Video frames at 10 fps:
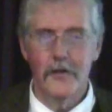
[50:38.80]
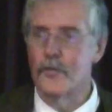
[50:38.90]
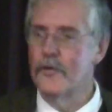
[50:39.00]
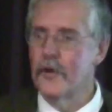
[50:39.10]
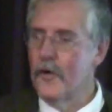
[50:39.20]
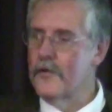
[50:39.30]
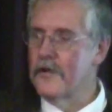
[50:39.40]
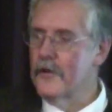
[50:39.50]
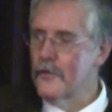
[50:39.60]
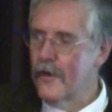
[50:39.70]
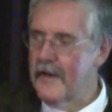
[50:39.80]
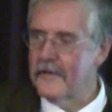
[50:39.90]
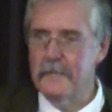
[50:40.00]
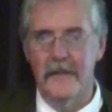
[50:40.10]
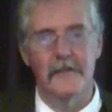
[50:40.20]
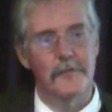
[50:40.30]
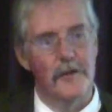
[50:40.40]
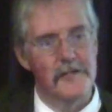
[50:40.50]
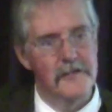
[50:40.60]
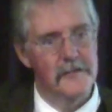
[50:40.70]
you will know that you can write XPath
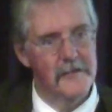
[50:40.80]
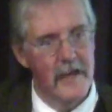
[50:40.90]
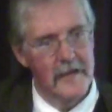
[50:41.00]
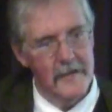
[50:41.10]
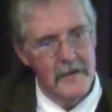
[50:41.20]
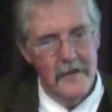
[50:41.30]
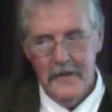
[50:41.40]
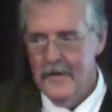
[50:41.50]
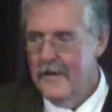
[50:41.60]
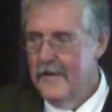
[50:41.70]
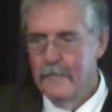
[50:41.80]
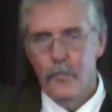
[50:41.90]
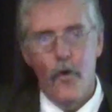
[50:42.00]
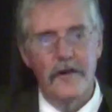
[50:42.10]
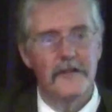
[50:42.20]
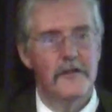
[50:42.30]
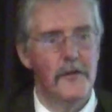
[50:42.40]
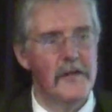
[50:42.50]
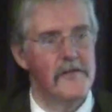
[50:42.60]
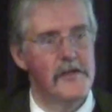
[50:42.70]
expressions that point
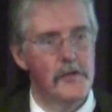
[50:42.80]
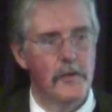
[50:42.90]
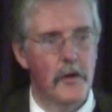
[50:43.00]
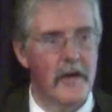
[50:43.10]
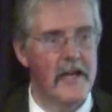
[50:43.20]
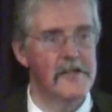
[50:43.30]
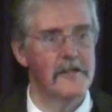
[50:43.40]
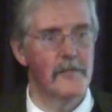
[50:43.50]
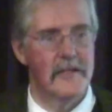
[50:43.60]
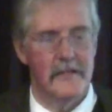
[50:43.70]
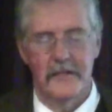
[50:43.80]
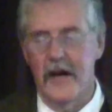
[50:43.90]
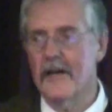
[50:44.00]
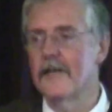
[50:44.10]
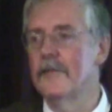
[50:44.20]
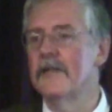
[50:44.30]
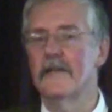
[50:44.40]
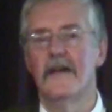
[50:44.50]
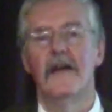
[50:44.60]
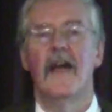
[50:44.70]
to individual locations within a document,
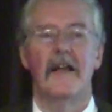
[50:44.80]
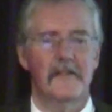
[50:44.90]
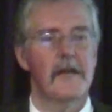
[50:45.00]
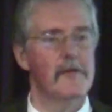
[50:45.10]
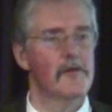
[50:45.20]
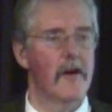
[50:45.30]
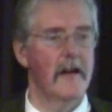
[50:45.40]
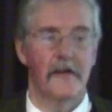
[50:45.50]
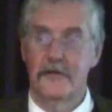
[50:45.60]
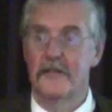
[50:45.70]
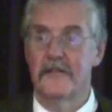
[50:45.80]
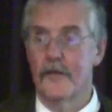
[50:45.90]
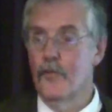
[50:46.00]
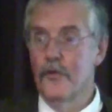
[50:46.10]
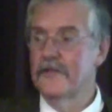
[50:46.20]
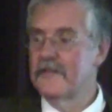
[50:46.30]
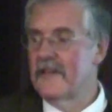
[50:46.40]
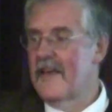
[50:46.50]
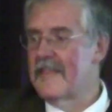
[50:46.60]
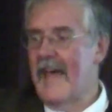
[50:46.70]
and schematron allows you to say rules that
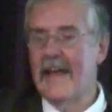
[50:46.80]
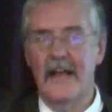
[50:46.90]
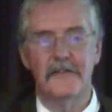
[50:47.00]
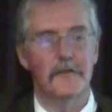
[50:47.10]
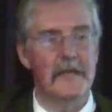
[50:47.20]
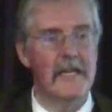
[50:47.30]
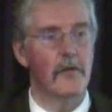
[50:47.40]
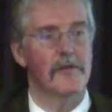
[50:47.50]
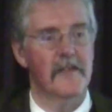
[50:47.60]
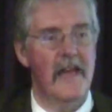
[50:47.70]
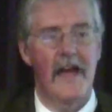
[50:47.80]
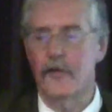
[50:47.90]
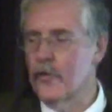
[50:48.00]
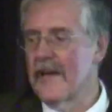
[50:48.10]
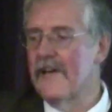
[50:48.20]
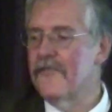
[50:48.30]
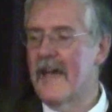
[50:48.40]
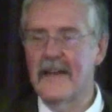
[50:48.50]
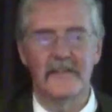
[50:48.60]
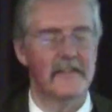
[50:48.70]
say that has to be equal to that, or if
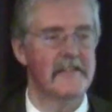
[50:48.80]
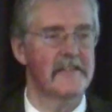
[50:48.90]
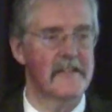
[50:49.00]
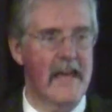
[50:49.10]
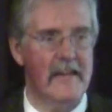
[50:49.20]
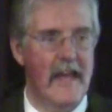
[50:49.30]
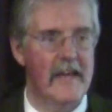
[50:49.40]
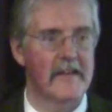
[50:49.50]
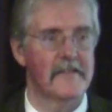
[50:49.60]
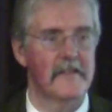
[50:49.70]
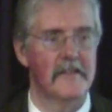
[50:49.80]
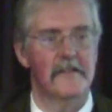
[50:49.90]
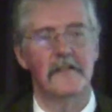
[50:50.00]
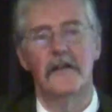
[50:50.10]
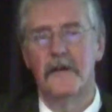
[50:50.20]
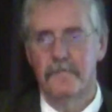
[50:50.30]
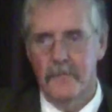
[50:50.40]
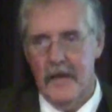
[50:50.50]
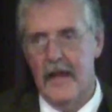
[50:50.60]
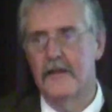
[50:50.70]
that exists, that can't exist,
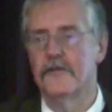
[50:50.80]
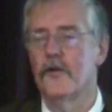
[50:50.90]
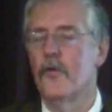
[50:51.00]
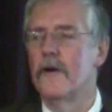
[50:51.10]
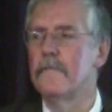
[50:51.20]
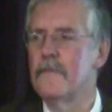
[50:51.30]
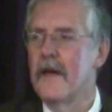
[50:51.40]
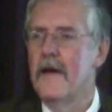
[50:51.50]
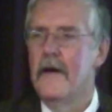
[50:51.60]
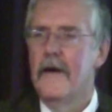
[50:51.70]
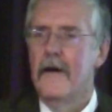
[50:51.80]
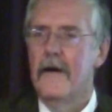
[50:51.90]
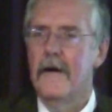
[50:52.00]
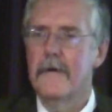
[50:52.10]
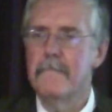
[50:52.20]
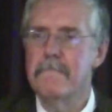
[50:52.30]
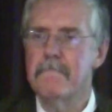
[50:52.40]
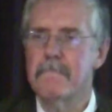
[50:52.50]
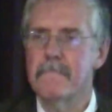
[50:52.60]
and so on.